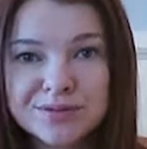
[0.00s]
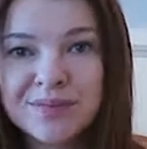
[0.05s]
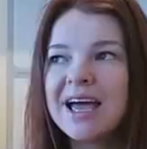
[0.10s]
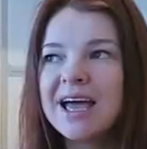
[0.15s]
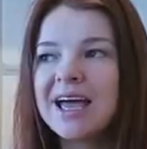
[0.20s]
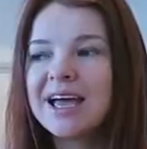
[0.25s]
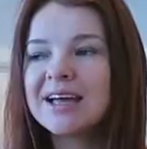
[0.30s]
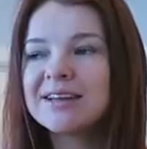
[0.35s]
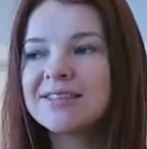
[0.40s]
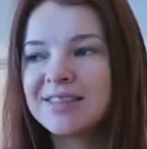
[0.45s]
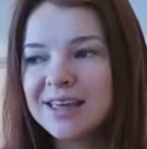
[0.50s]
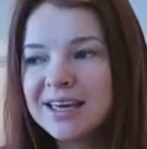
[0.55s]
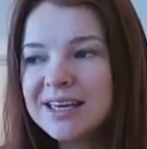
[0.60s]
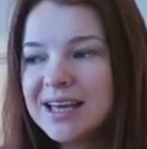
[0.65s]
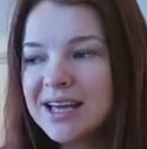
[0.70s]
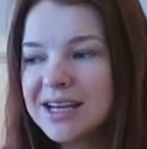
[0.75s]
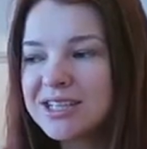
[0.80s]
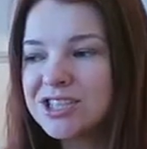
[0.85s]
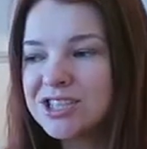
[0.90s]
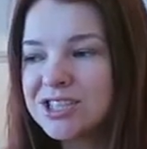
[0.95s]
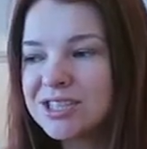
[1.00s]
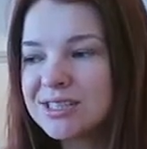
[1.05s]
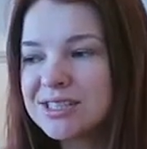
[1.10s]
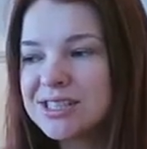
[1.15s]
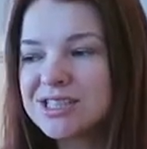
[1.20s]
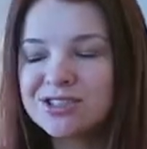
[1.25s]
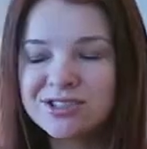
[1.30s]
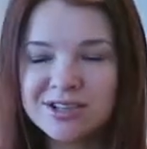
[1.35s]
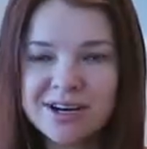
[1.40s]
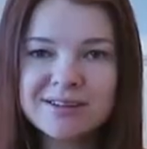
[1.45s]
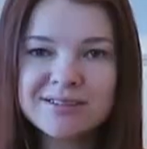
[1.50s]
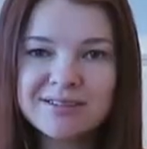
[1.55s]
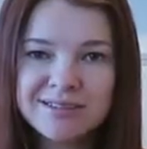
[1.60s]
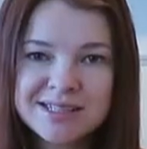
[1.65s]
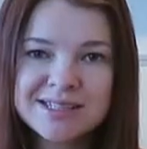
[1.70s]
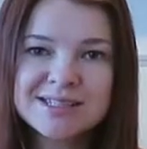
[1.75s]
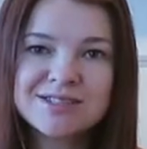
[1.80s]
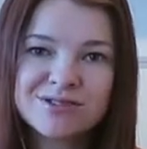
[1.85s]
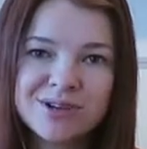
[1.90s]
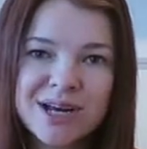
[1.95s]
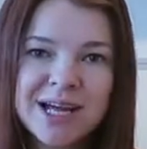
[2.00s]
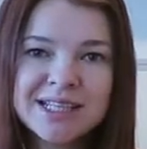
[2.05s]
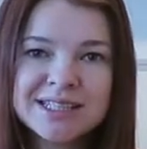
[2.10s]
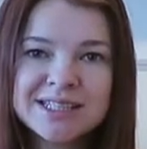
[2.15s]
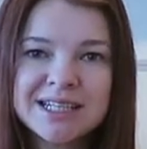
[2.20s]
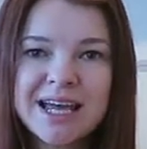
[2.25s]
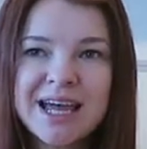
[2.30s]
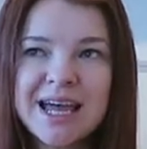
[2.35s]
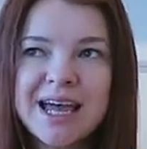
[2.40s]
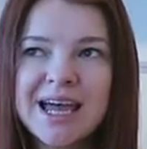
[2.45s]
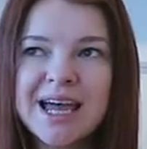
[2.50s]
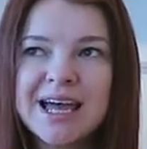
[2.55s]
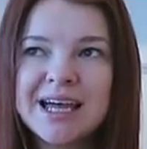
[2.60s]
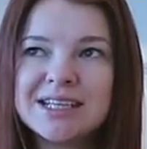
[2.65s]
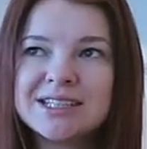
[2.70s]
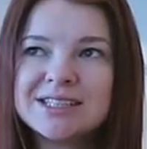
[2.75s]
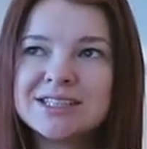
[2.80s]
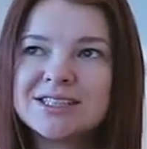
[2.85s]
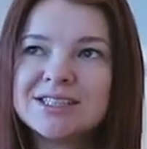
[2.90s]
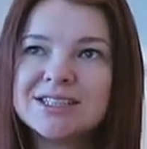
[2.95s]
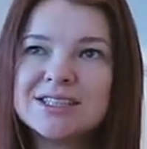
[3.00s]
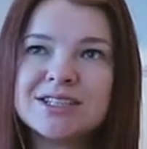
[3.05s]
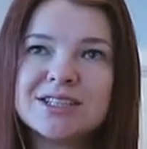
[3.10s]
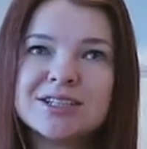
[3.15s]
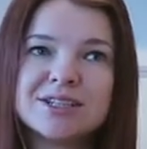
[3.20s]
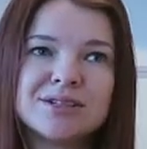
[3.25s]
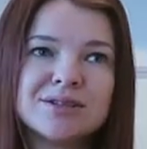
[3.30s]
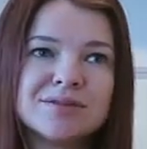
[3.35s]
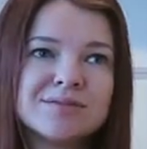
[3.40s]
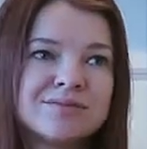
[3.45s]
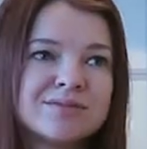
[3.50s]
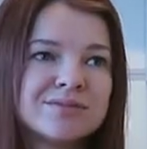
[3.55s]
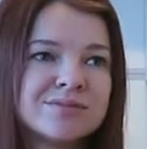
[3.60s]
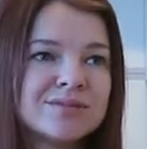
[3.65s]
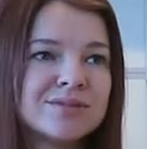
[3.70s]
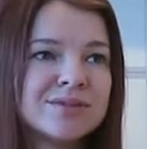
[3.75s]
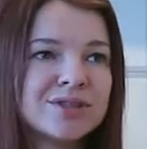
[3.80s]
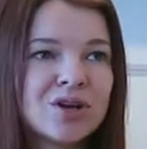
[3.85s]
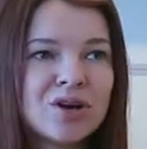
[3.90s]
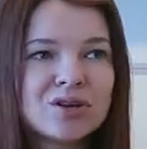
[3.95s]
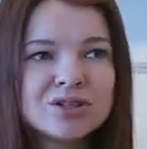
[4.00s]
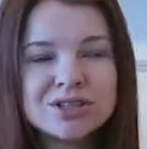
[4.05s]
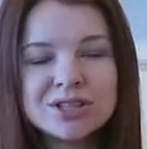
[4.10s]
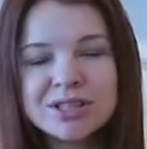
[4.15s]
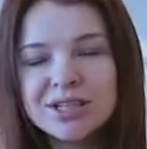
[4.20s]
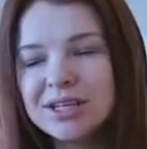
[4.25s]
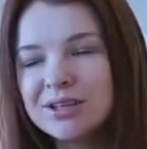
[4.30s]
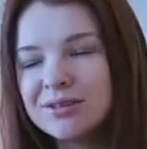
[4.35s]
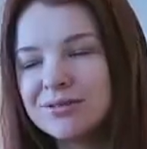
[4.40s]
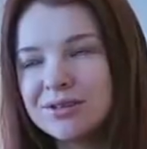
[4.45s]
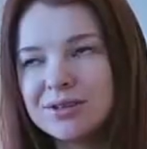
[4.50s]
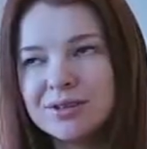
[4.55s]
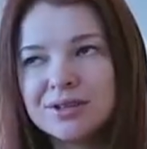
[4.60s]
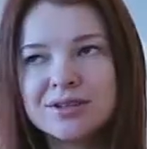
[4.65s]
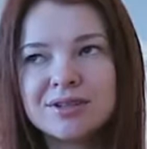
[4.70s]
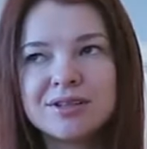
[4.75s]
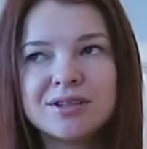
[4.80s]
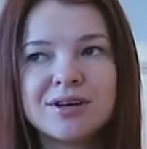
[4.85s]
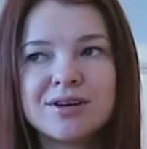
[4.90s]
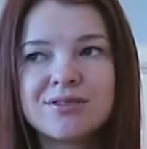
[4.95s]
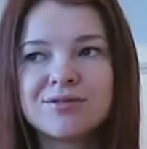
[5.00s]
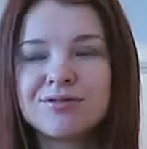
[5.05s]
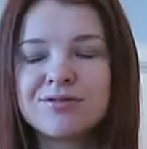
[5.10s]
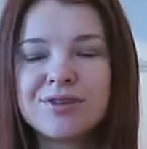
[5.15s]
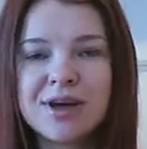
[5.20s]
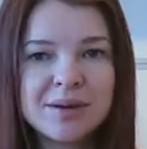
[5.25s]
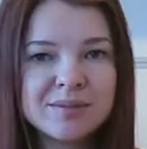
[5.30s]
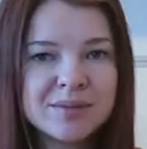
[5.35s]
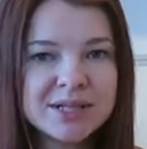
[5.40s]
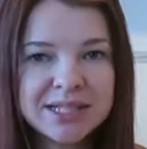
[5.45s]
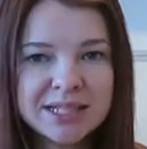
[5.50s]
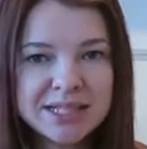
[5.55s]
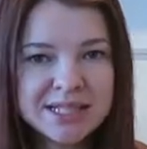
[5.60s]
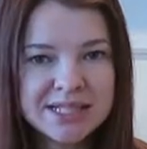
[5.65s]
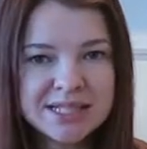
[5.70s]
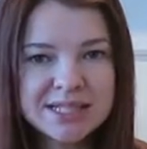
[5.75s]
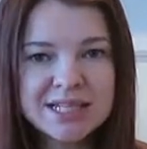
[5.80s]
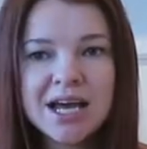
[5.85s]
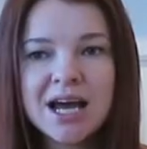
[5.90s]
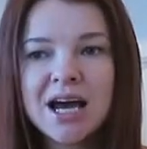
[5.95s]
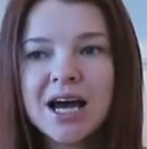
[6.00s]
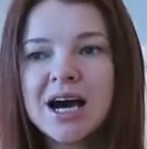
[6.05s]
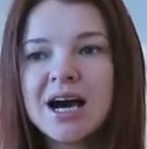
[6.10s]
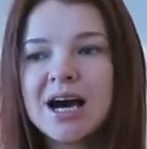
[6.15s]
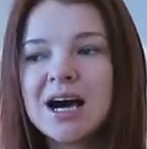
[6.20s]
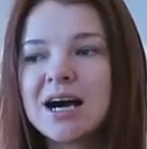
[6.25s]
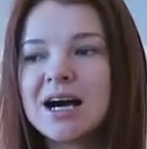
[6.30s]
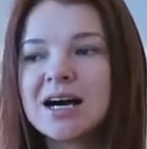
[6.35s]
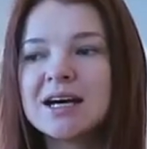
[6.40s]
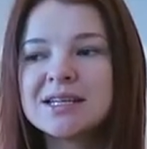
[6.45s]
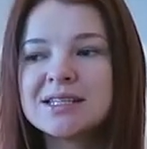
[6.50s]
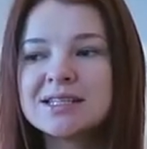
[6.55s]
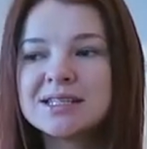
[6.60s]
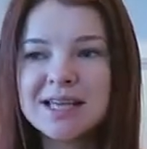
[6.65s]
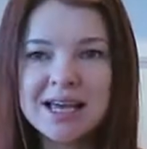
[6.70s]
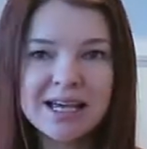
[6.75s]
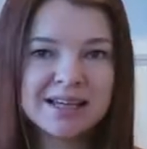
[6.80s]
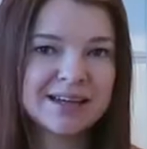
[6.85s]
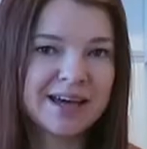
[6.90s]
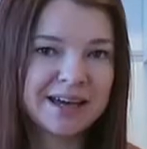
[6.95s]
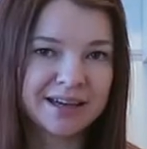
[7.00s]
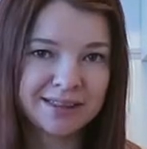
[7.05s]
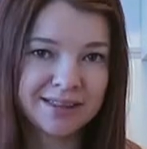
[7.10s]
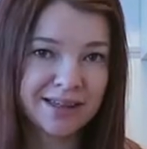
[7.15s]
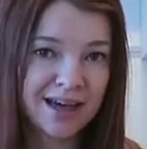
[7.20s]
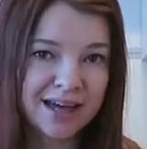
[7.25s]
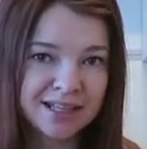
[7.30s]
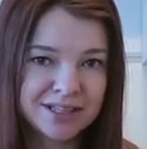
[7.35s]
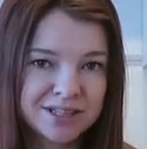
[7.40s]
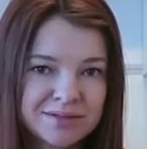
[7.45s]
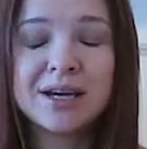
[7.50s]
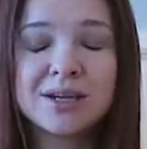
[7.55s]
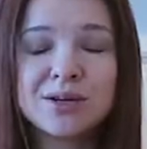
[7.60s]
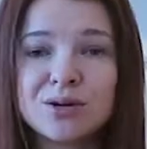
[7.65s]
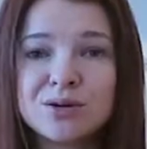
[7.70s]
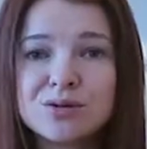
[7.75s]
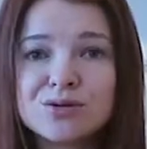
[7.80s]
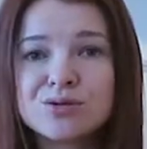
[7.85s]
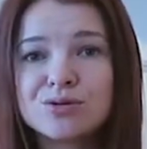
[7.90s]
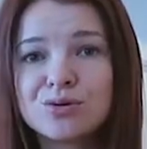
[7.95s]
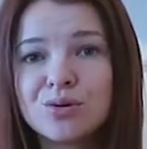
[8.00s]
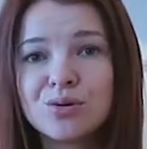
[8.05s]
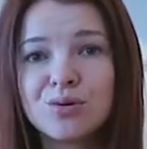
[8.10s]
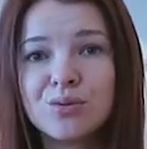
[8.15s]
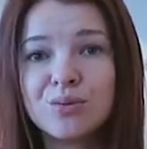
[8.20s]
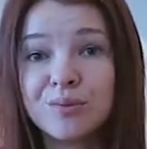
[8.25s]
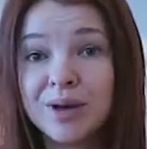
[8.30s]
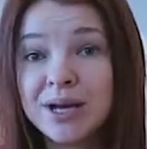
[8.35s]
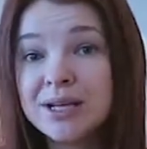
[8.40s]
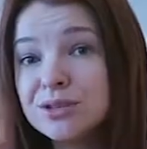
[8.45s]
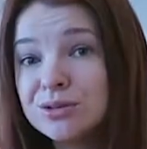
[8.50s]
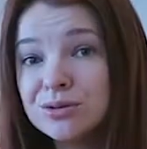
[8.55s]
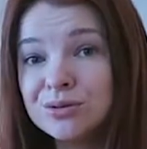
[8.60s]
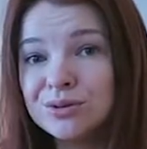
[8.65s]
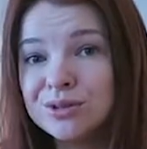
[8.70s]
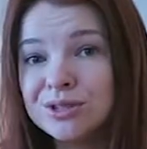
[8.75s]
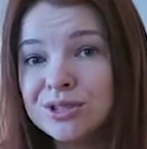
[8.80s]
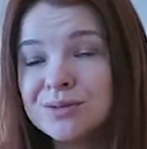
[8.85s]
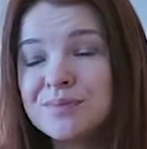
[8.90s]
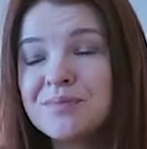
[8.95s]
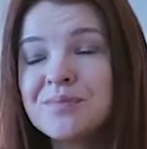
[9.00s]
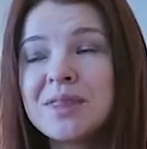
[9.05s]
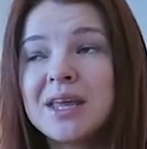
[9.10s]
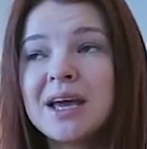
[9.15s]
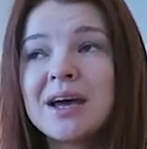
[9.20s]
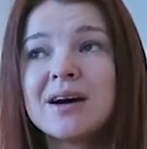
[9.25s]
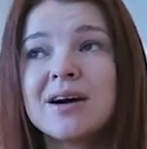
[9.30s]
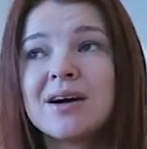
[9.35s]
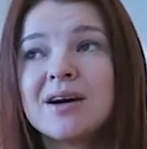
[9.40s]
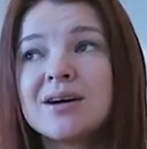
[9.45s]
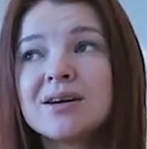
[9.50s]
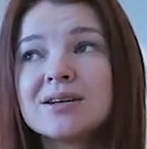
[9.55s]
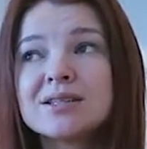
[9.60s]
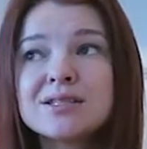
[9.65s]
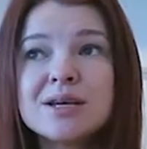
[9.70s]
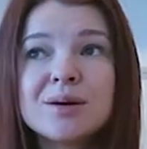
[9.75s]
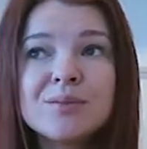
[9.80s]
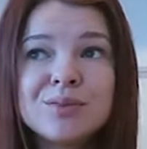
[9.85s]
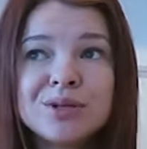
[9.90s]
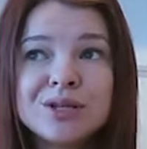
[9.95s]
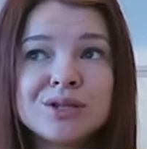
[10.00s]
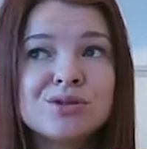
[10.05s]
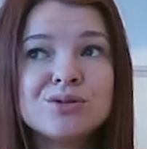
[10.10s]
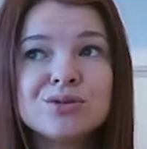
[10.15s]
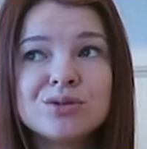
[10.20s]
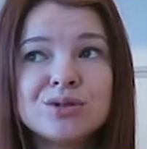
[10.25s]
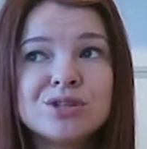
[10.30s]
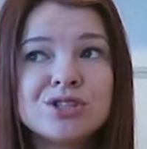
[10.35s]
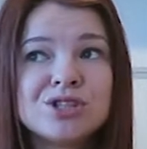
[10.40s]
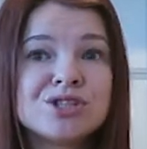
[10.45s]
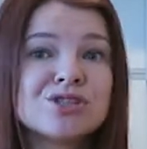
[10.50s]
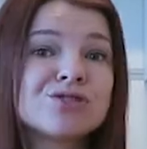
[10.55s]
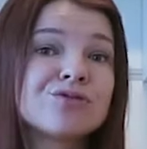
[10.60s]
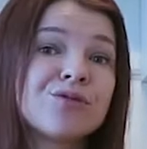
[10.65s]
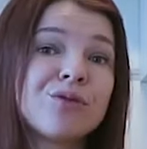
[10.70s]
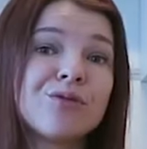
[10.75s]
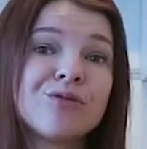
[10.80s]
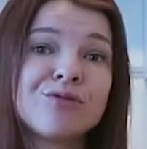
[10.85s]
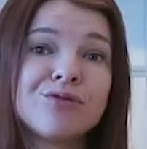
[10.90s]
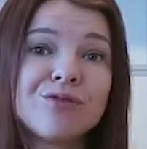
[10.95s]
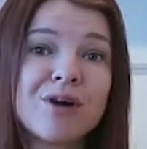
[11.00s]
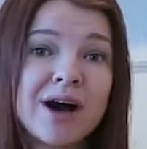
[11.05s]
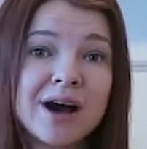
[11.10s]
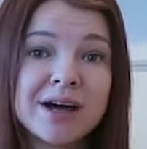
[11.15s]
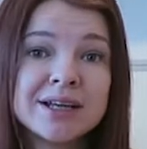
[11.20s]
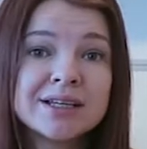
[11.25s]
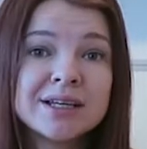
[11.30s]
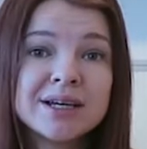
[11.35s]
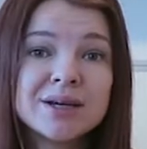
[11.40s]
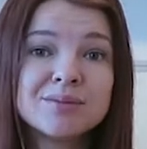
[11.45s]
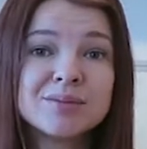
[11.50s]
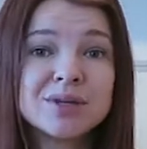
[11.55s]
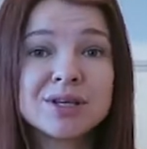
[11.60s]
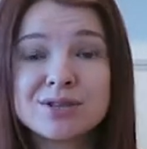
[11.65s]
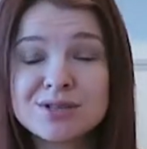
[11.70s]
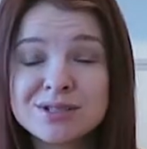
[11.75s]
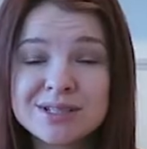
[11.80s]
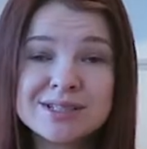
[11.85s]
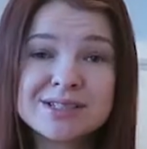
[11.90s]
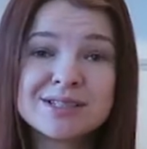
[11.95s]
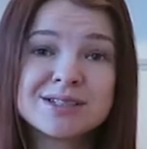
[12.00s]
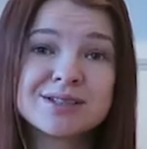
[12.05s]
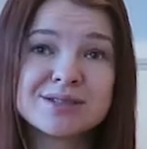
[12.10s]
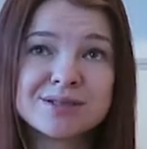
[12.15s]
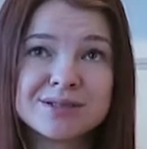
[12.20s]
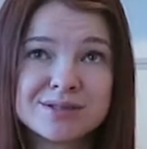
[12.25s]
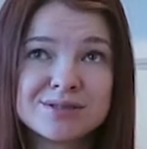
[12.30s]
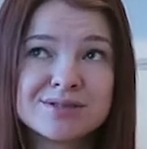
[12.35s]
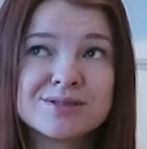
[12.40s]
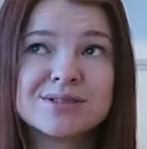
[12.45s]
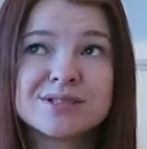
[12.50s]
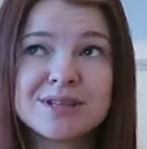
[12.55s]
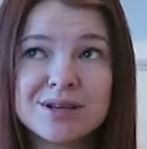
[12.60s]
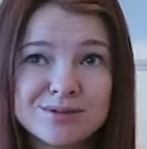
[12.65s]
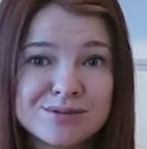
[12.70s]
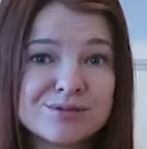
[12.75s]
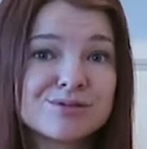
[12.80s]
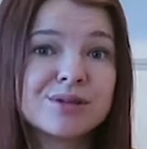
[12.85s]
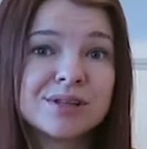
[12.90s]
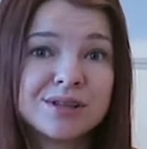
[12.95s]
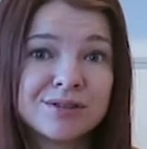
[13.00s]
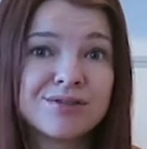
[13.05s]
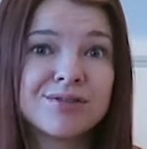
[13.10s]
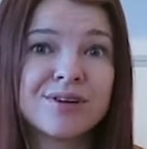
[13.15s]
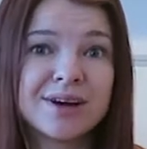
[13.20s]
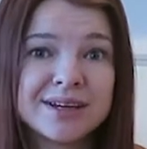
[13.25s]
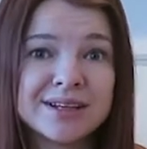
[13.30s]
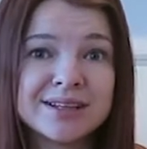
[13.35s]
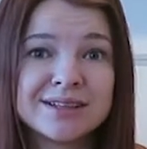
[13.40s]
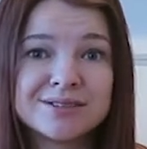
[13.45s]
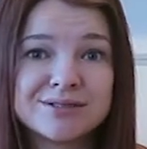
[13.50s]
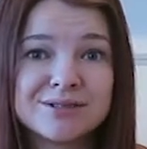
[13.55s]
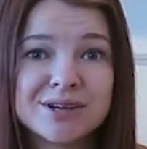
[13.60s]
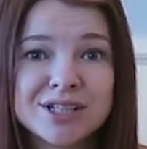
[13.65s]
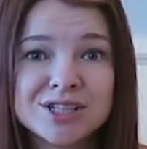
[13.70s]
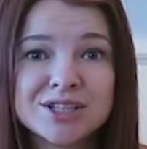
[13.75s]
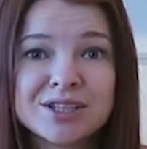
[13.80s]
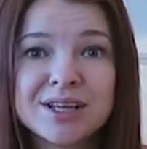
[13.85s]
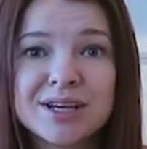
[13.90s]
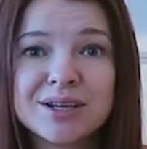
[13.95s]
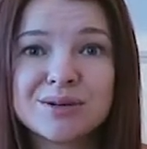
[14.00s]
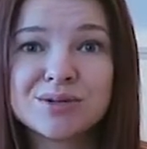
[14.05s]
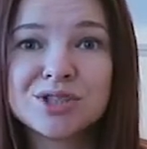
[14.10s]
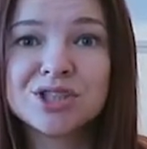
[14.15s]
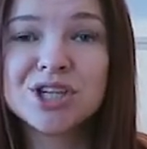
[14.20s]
And they actually start this trend, and um, not even uh, feminists uh, say like that. And also men do it. Uh, somebody do it just for fun because it uh, sounds really funny in Russian language.